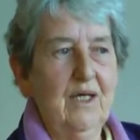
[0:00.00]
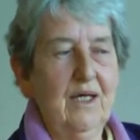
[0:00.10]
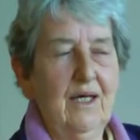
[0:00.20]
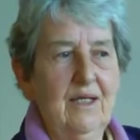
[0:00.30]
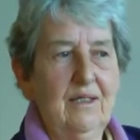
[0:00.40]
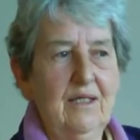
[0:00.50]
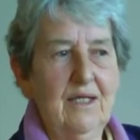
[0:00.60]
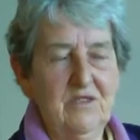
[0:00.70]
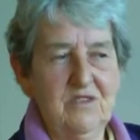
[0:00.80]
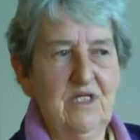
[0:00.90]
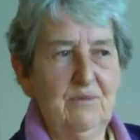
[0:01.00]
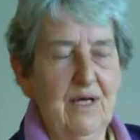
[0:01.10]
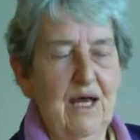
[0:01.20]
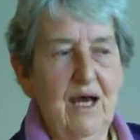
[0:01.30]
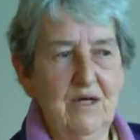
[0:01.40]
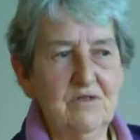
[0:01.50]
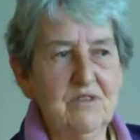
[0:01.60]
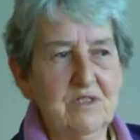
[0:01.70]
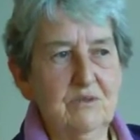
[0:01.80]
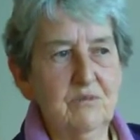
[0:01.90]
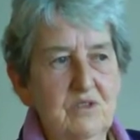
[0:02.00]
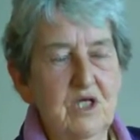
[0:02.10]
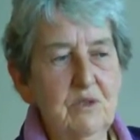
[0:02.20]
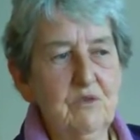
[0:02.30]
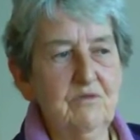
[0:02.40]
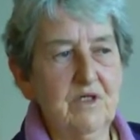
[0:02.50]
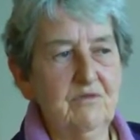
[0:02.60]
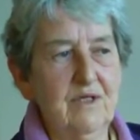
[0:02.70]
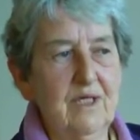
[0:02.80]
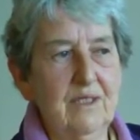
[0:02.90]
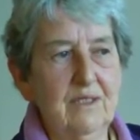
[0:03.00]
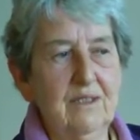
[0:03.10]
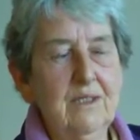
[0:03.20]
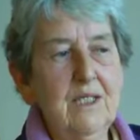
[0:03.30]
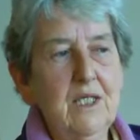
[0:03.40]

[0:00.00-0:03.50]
and I had to sell my house and was going to move over here.